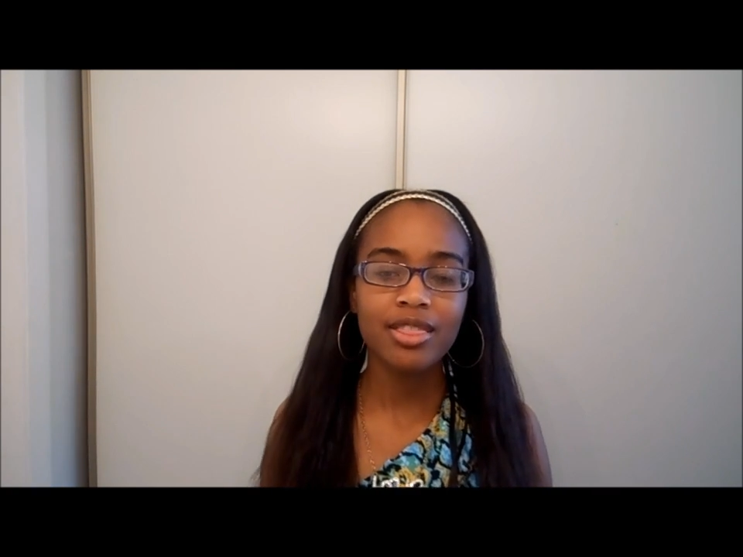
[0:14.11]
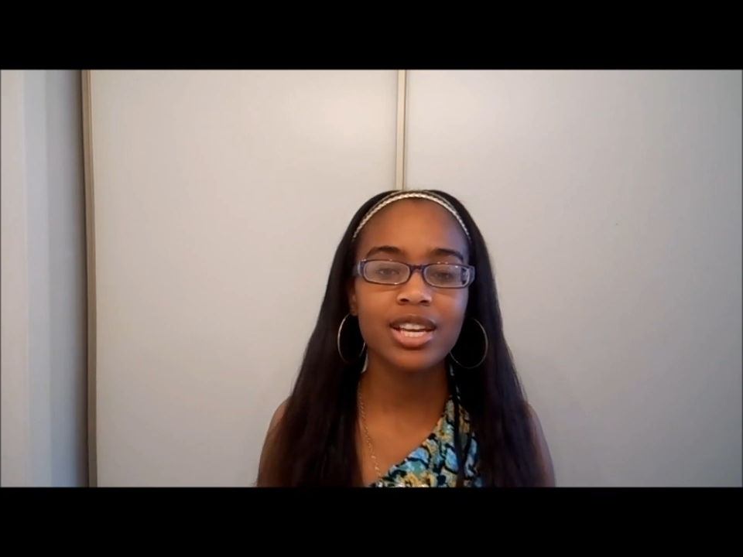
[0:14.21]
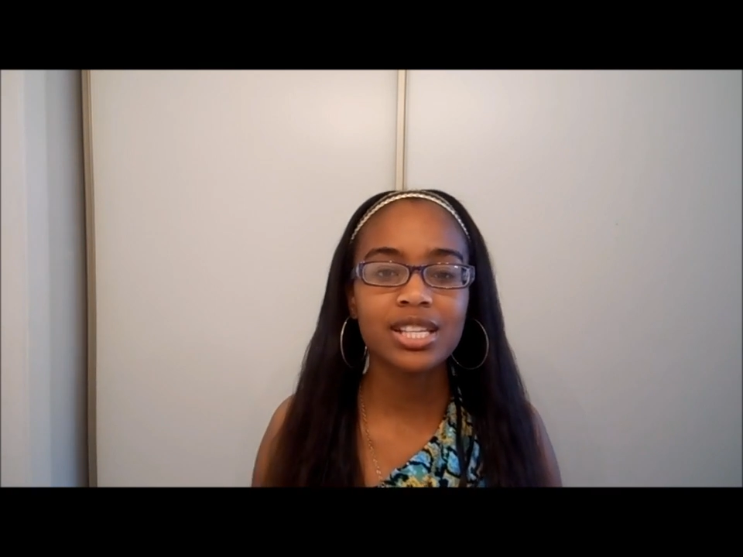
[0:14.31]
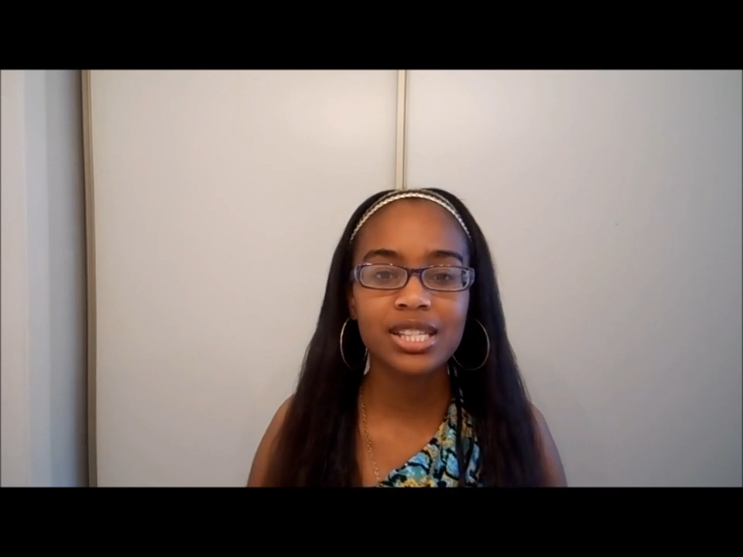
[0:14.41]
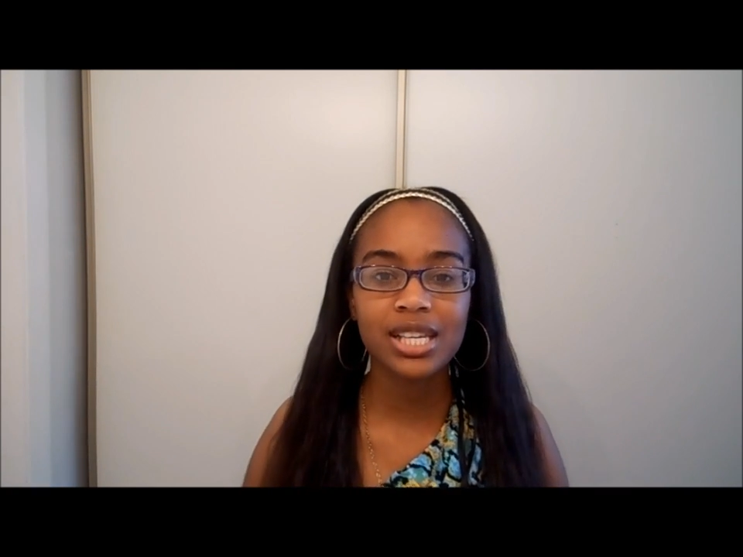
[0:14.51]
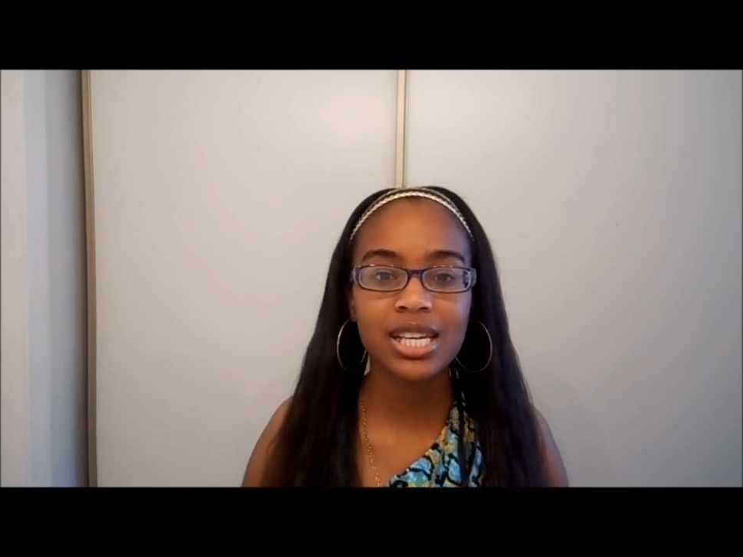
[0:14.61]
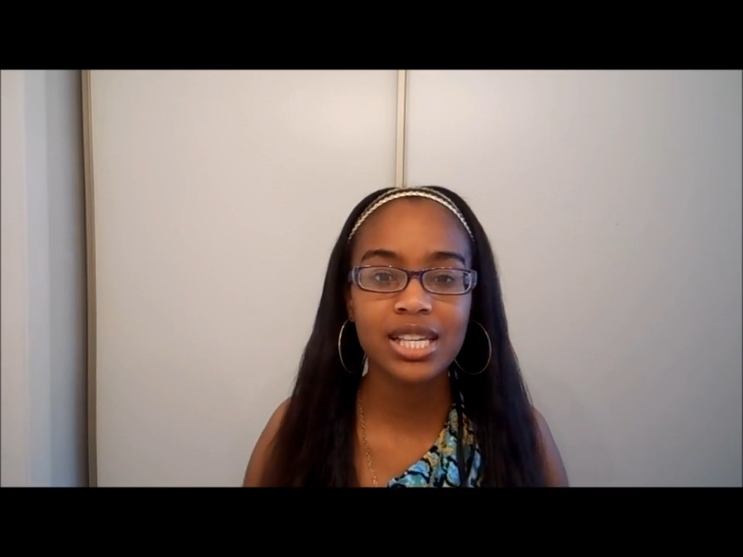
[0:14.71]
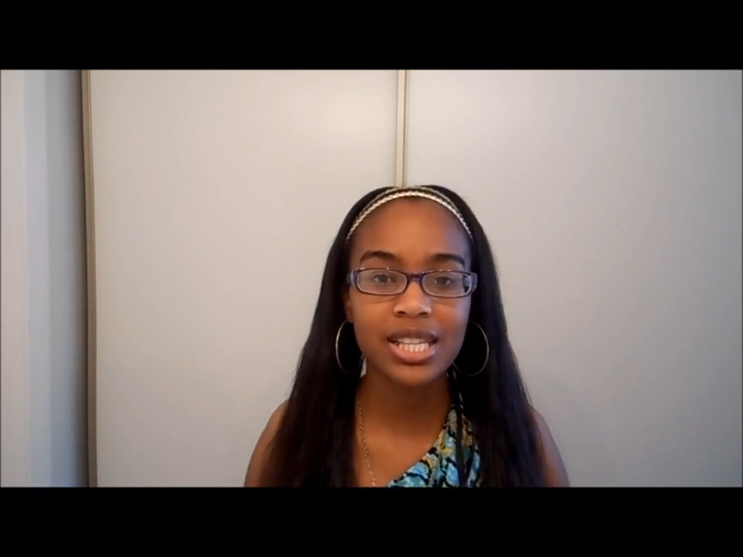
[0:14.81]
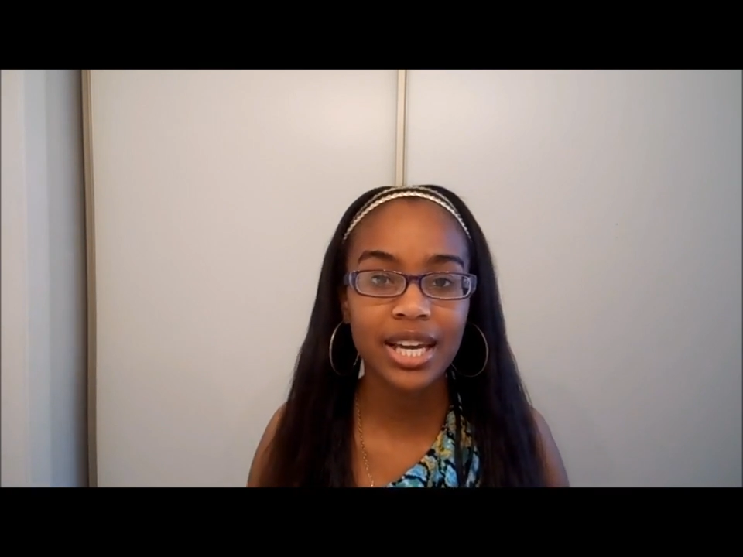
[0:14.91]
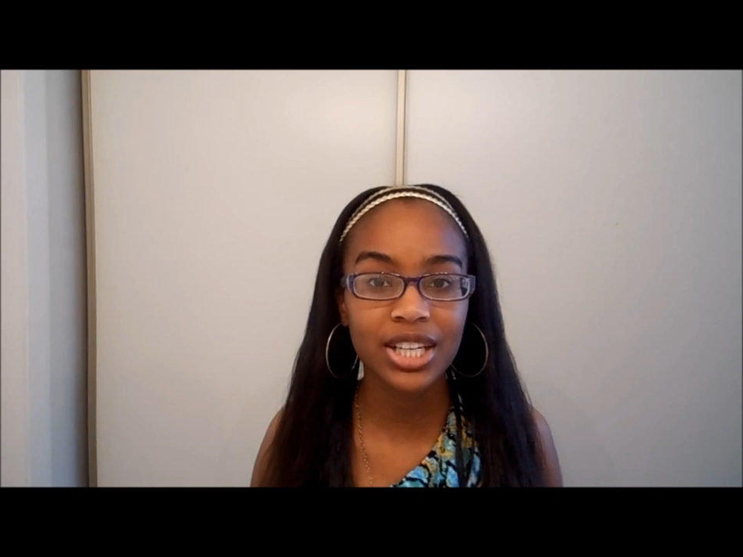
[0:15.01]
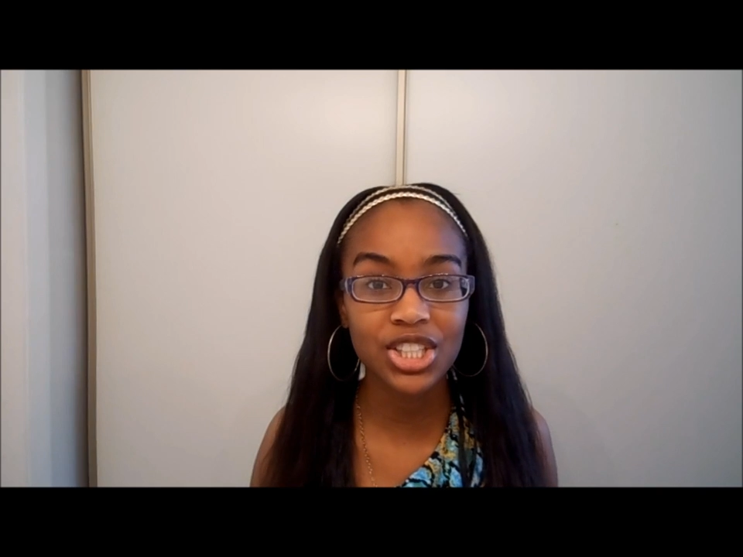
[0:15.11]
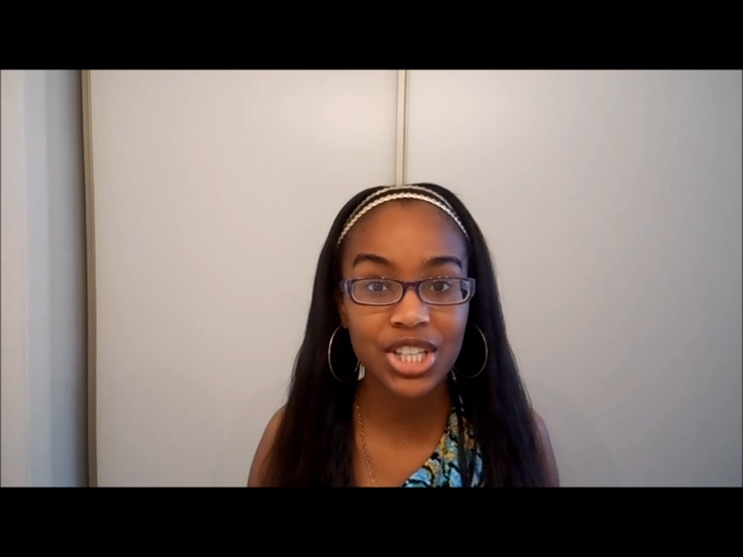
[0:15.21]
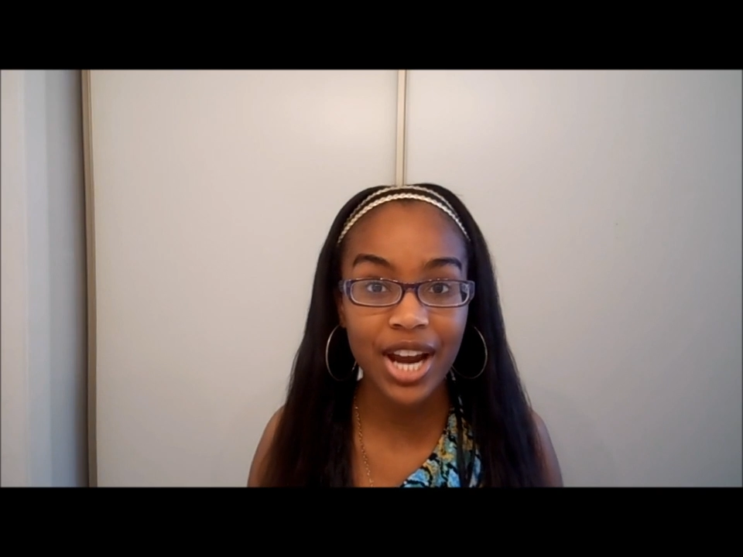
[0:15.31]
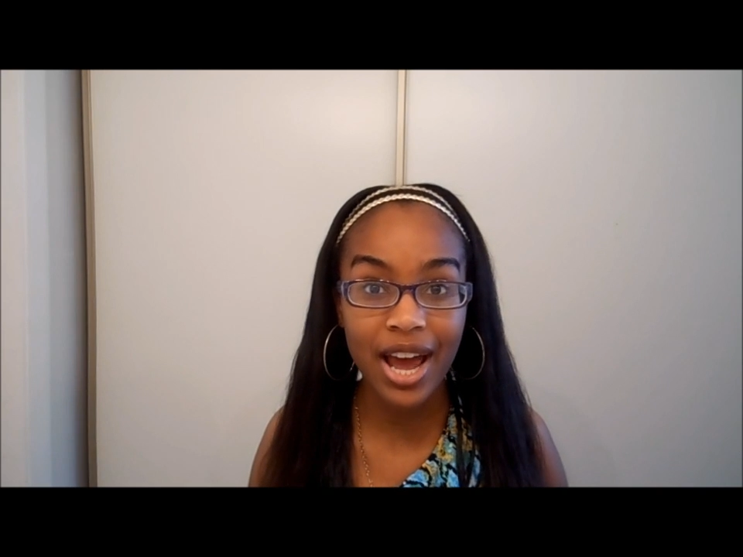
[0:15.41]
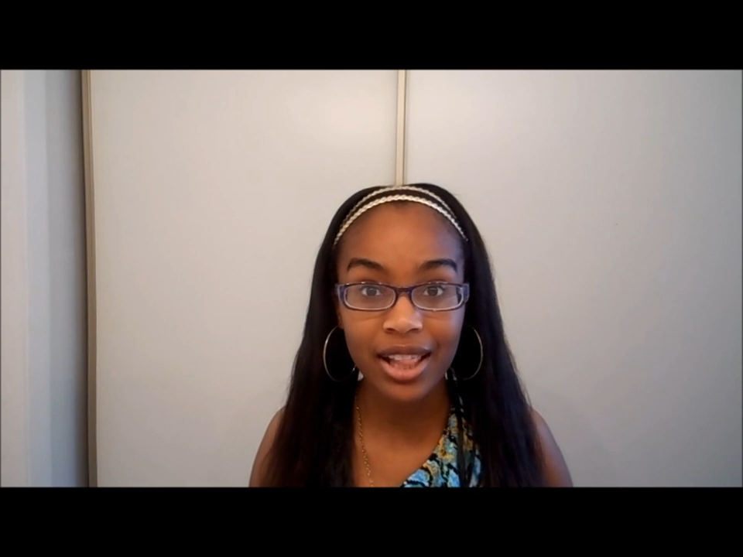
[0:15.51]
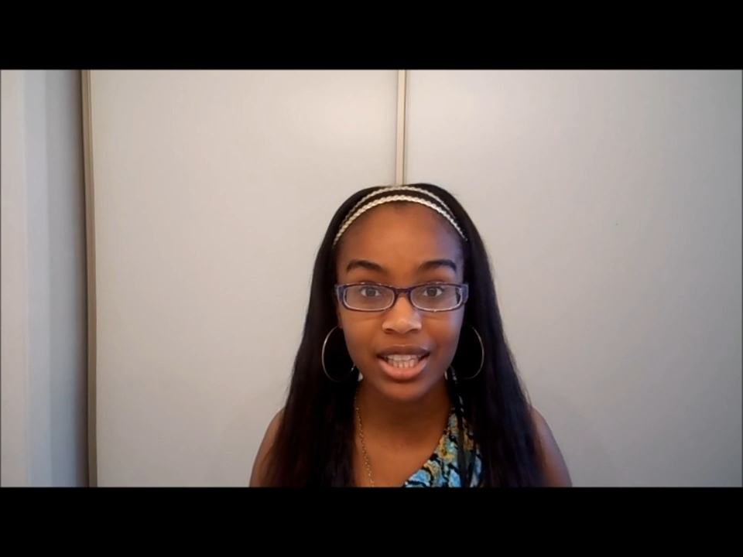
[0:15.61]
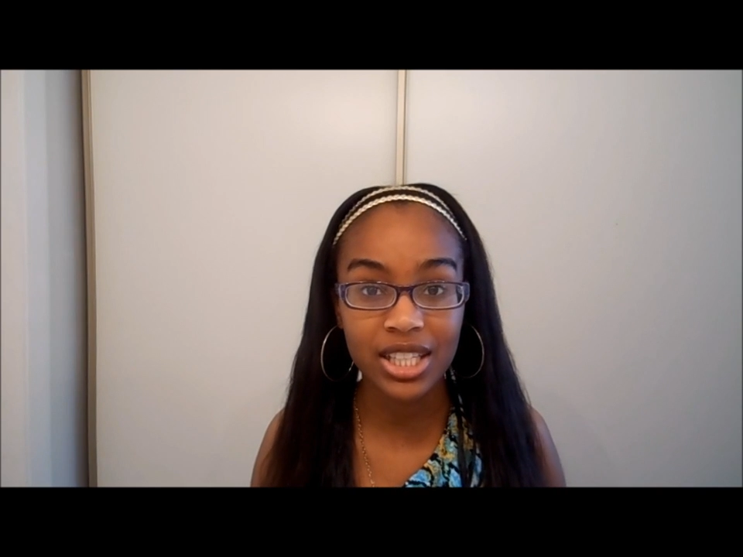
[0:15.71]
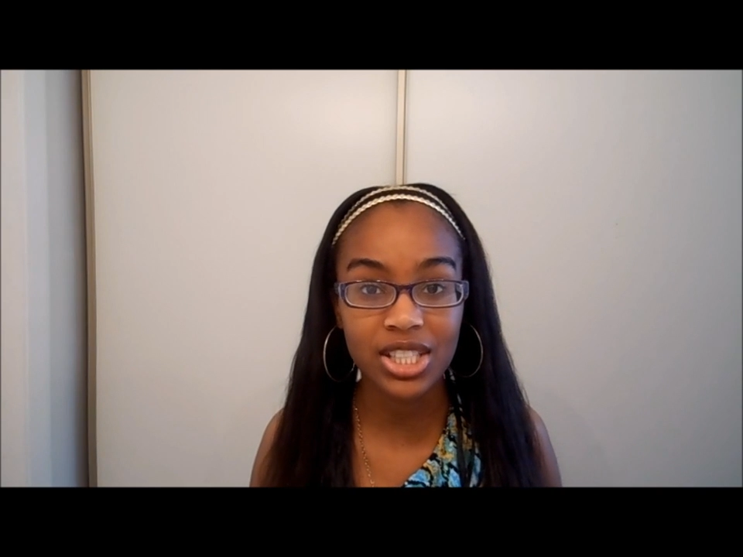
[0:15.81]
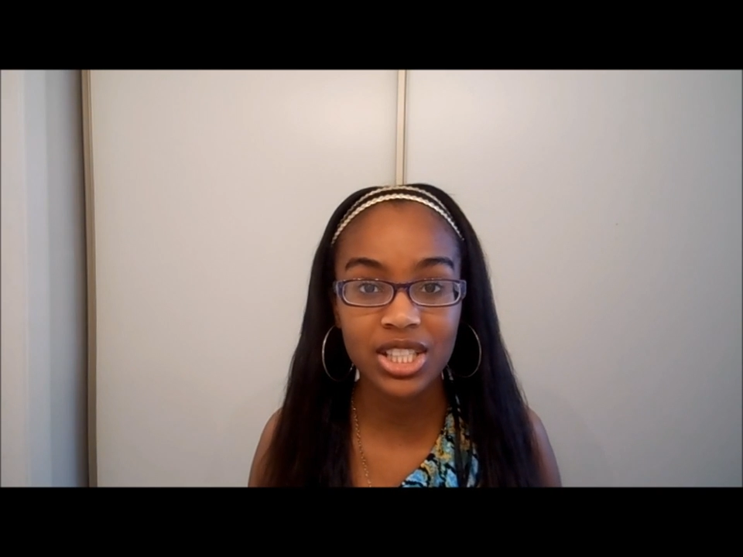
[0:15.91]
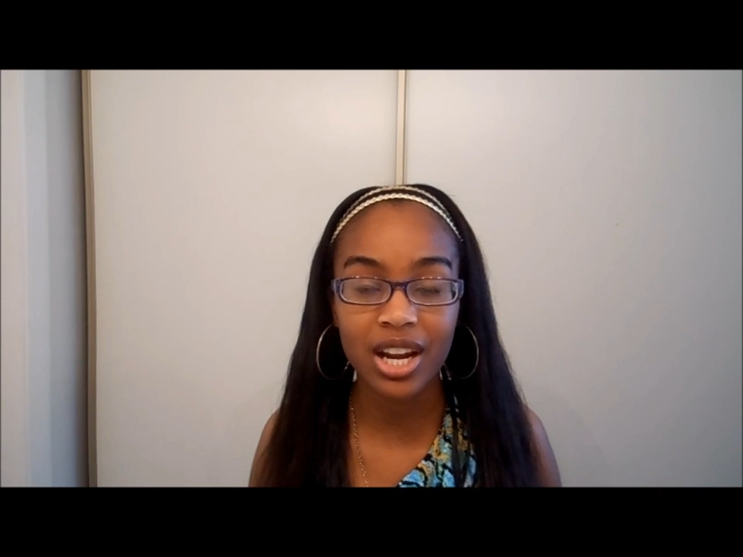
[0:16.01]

This is a challenge